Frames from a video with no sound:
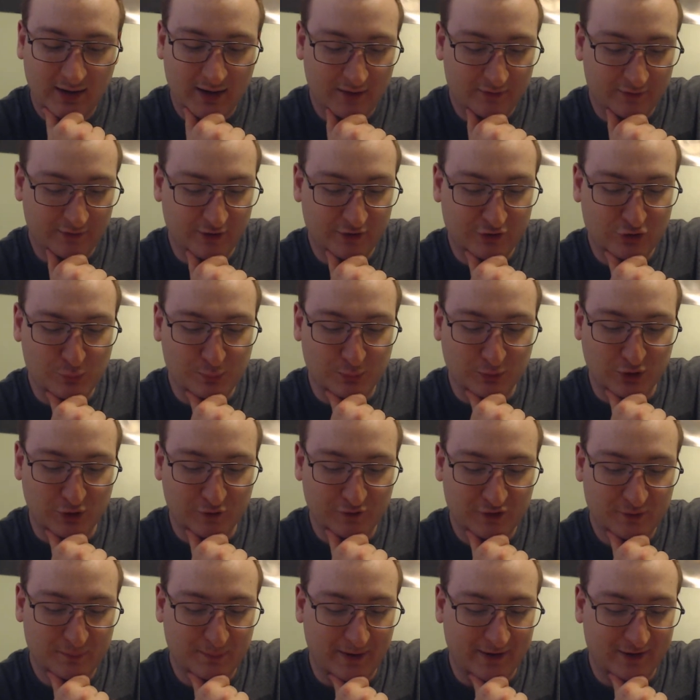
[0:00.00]
These
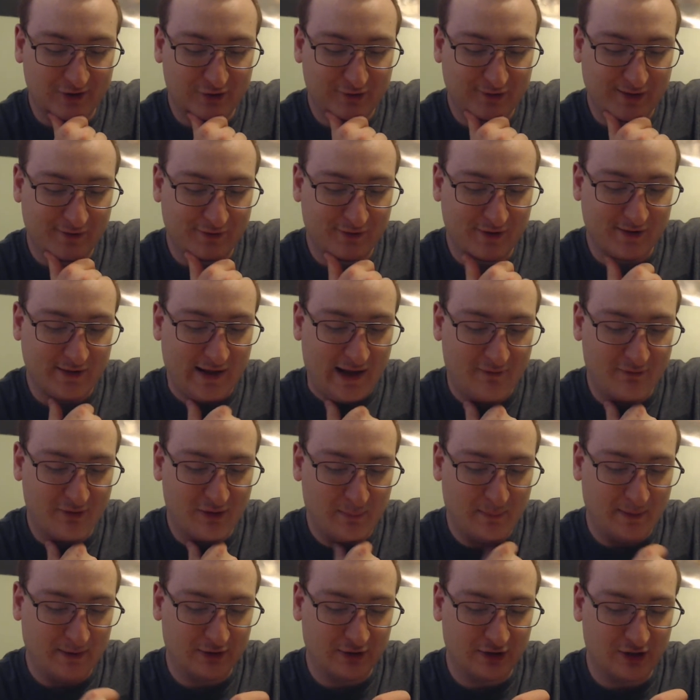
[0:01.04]
supernova spiders, I think, have the
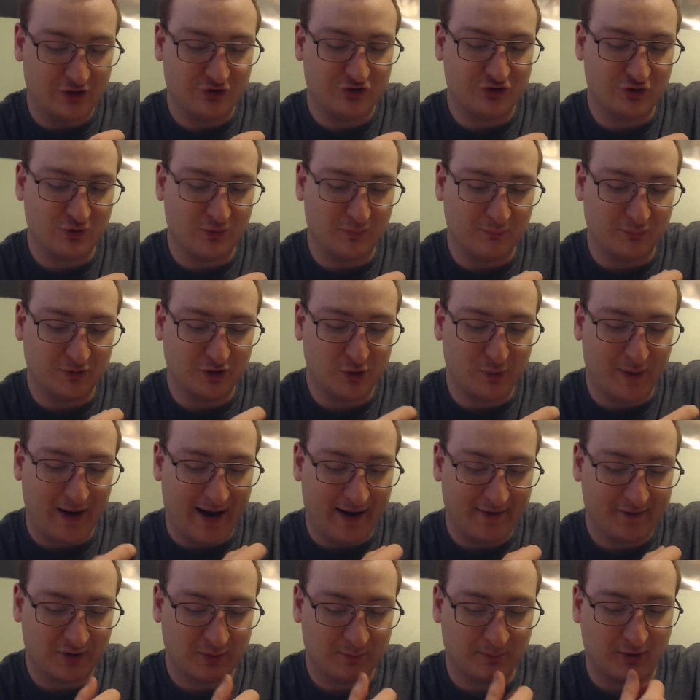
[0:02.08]
ability to shoot blue
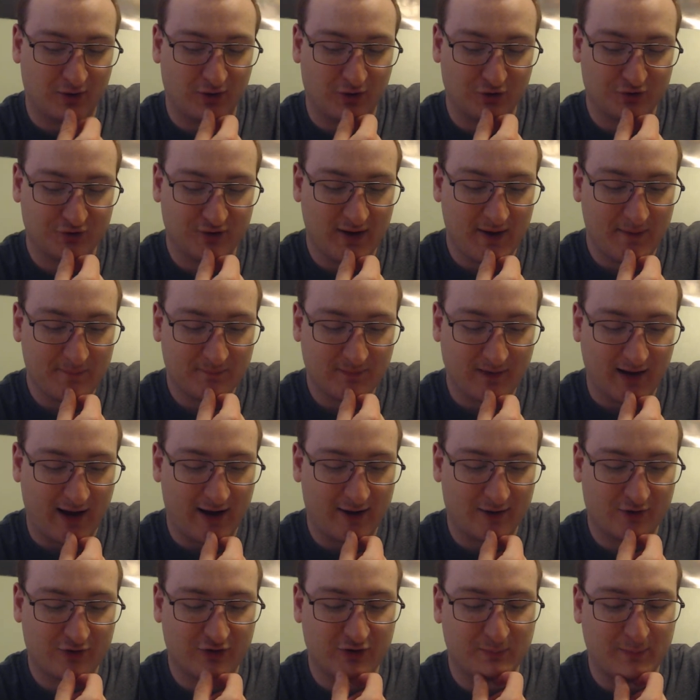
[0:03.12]
acid balls
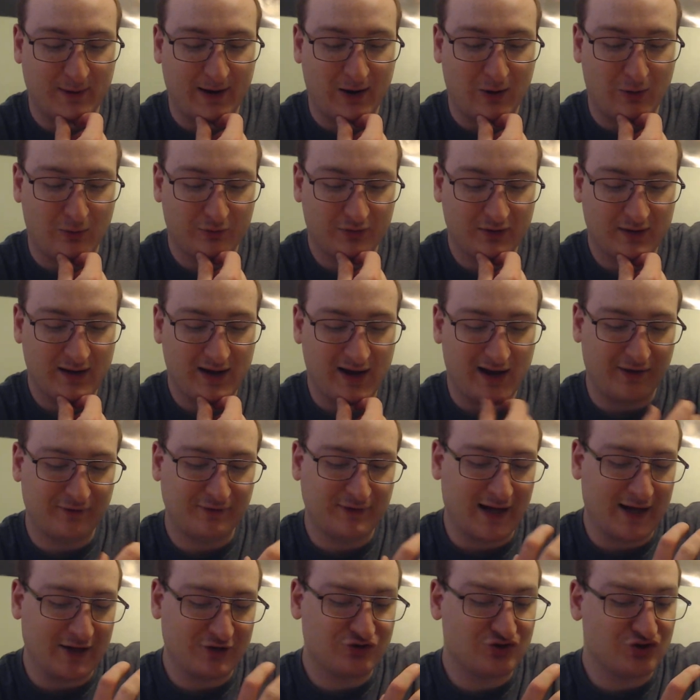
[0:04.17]
out of their mouth and
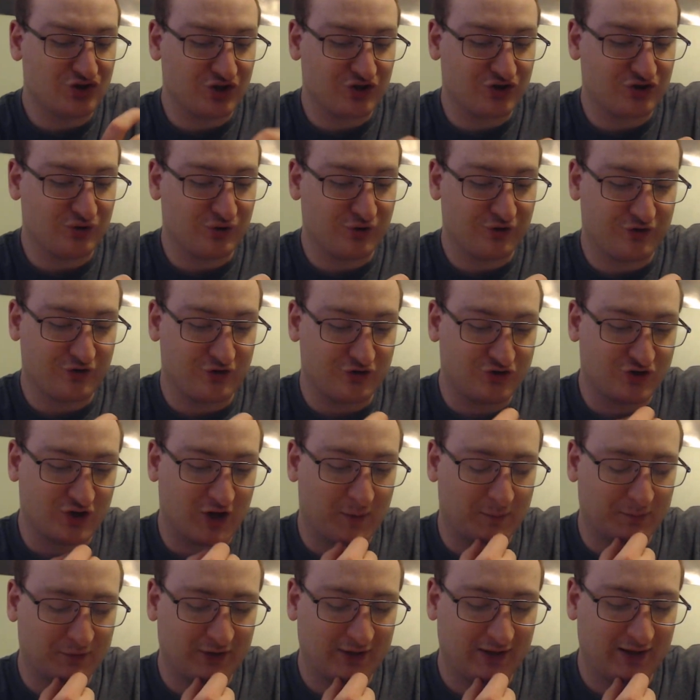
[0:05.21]
not just use their
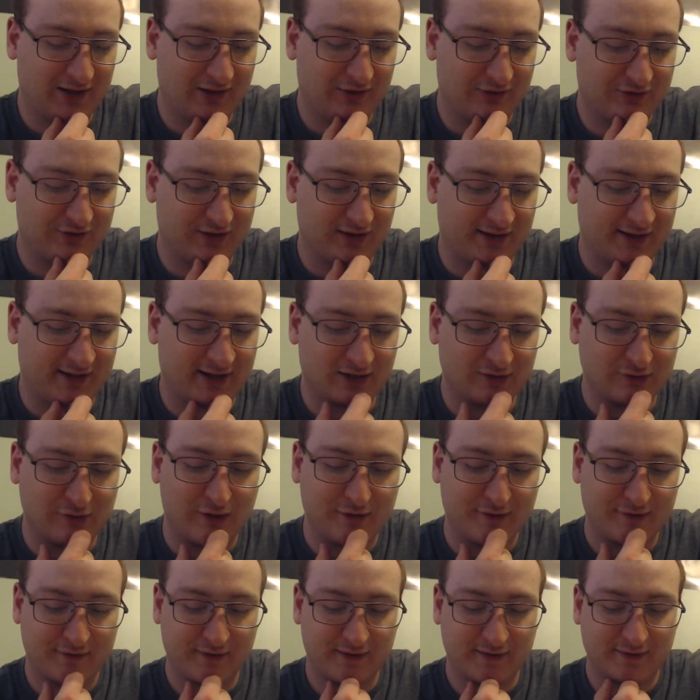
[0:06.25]
sharp teeth to kill
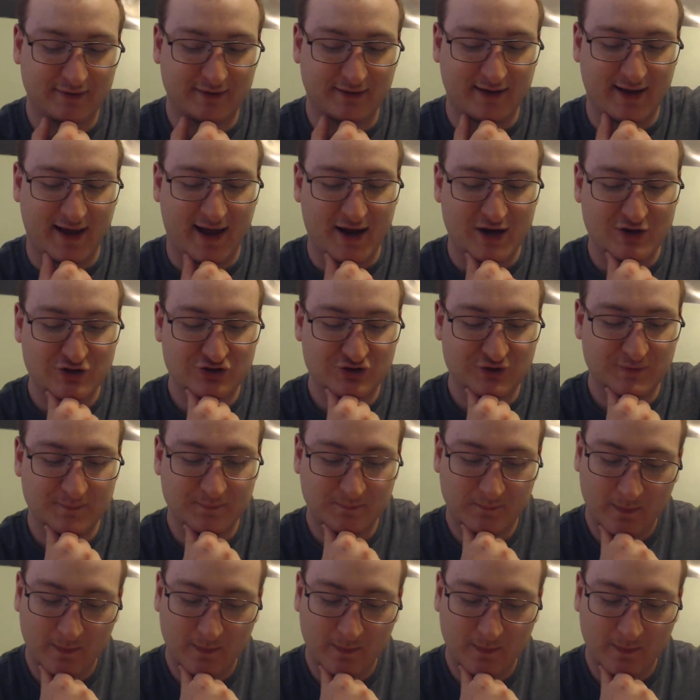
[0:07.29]
us, said Ash.